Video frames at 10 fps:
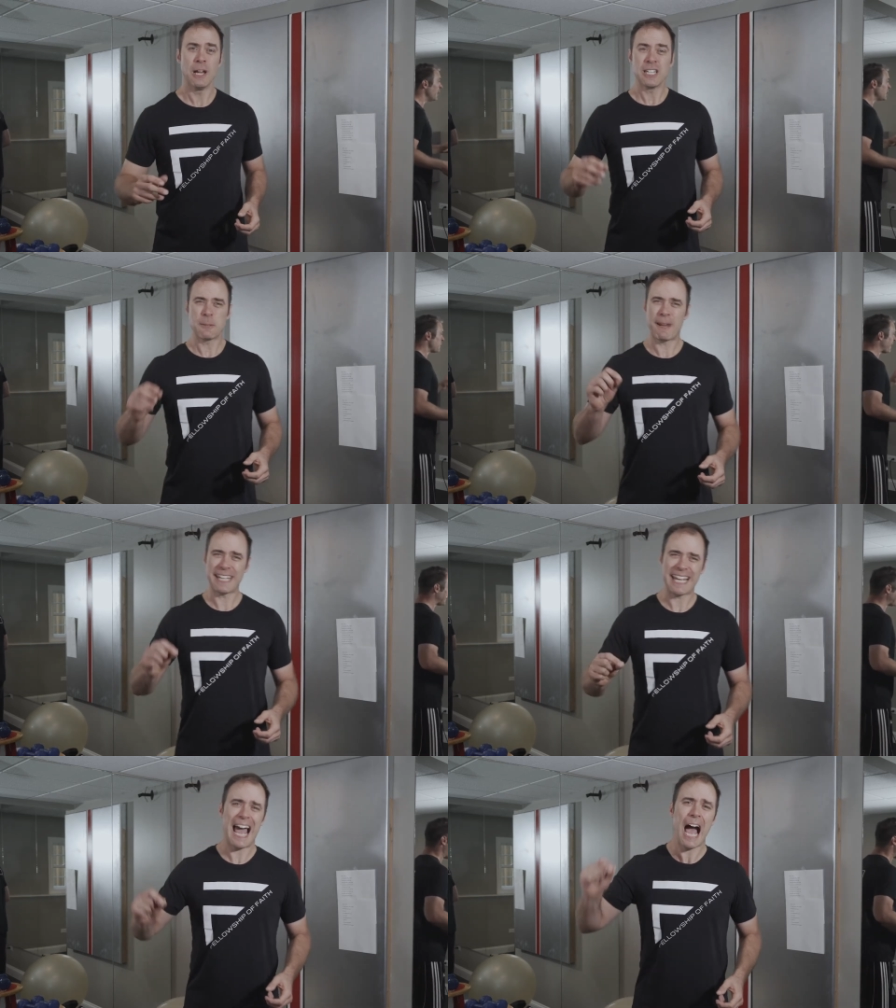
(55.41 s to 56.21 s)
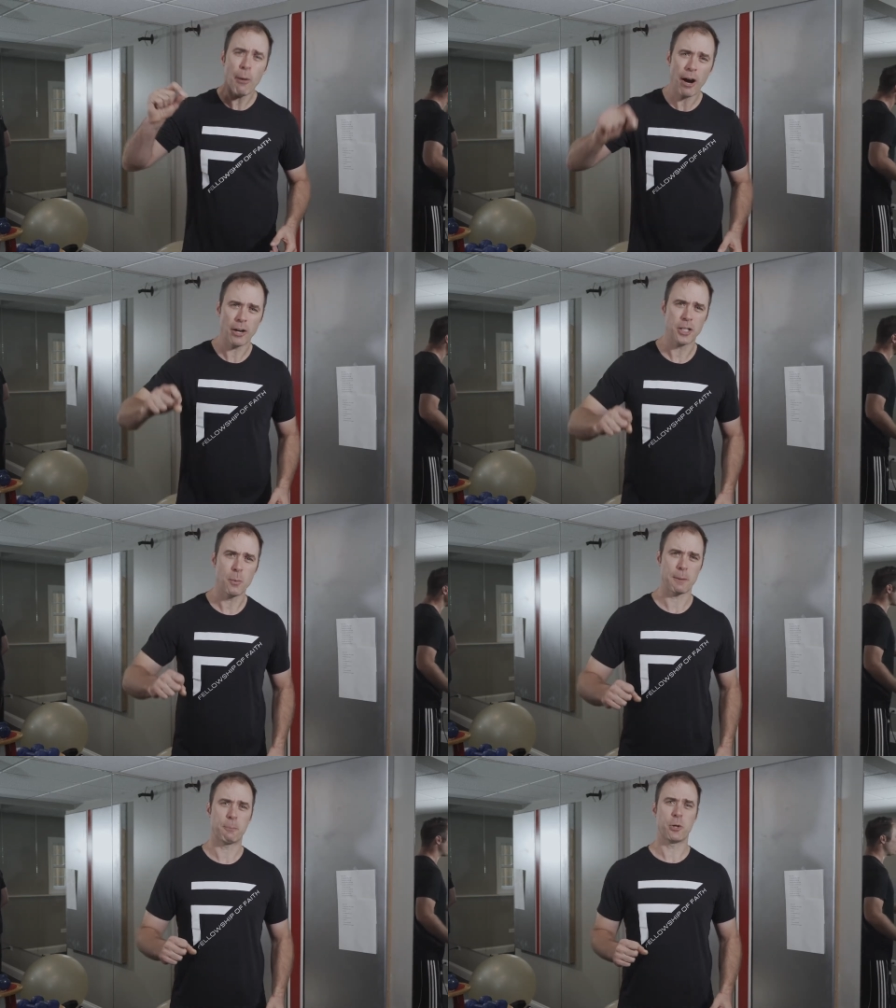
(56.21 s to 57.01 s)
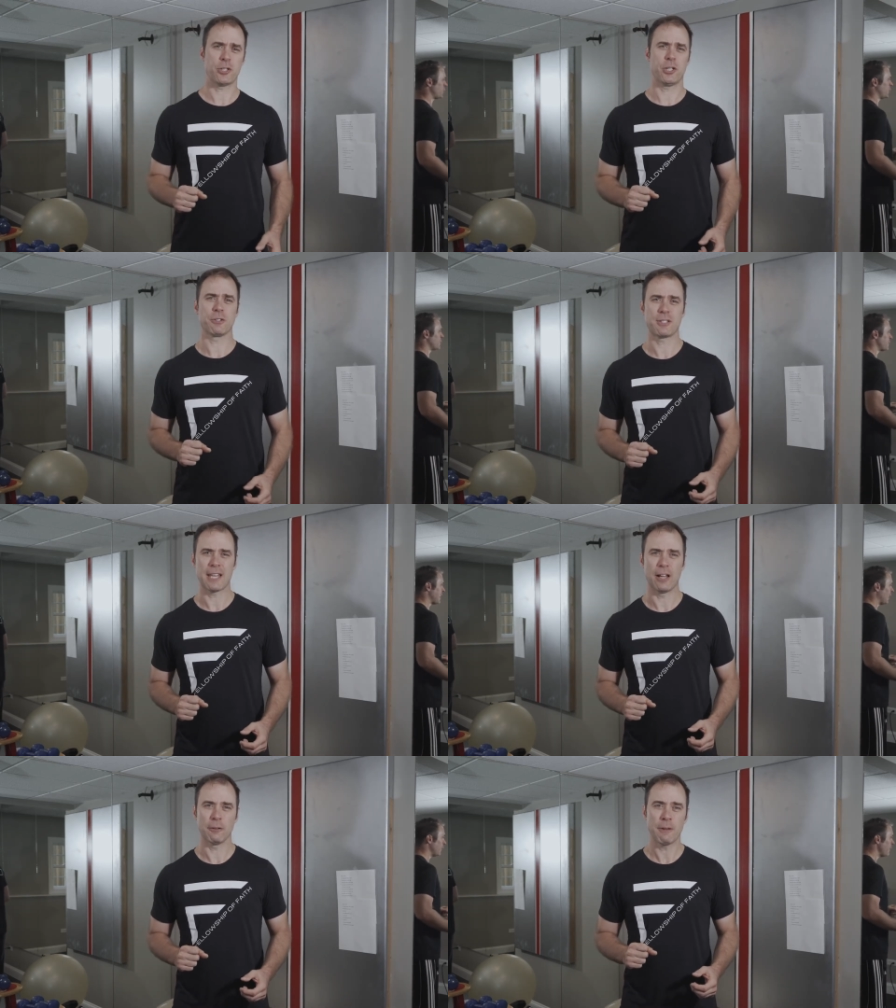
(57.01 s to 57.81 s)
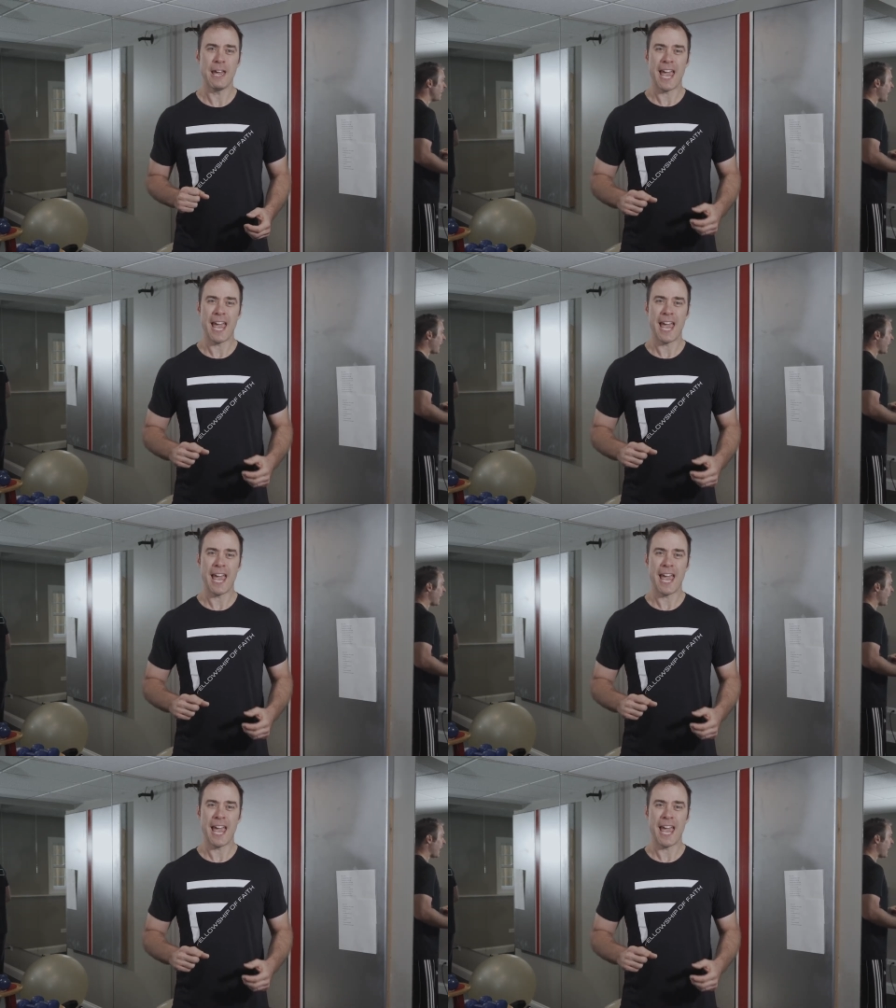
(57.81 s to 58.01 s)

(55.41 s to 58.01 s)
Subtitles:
depending on how hard you want to push yourself